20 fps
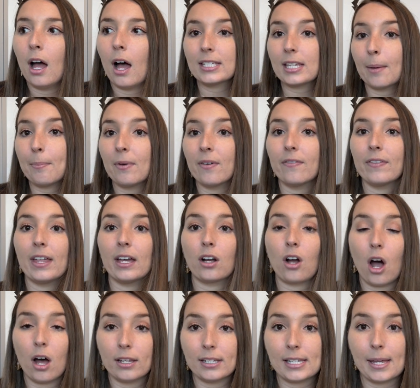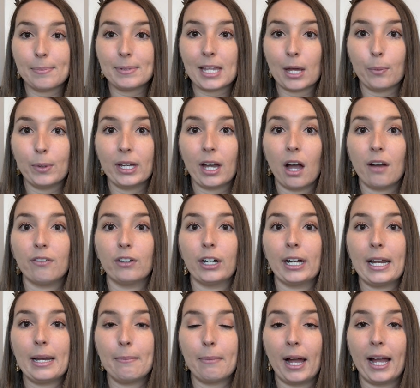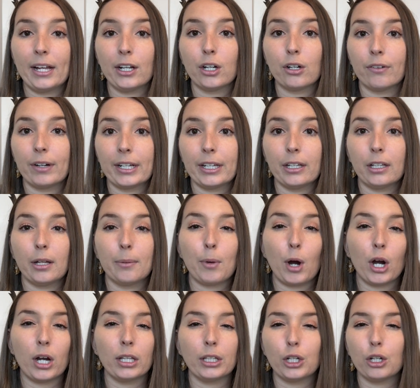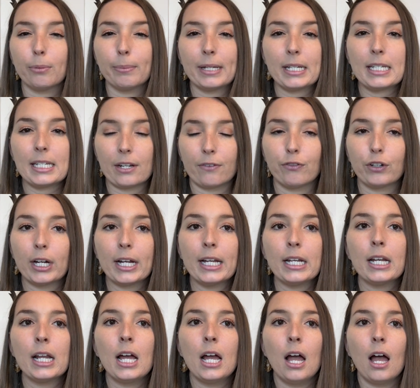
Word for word: Some of the concepts that we cover in my curriculum are a little bit different,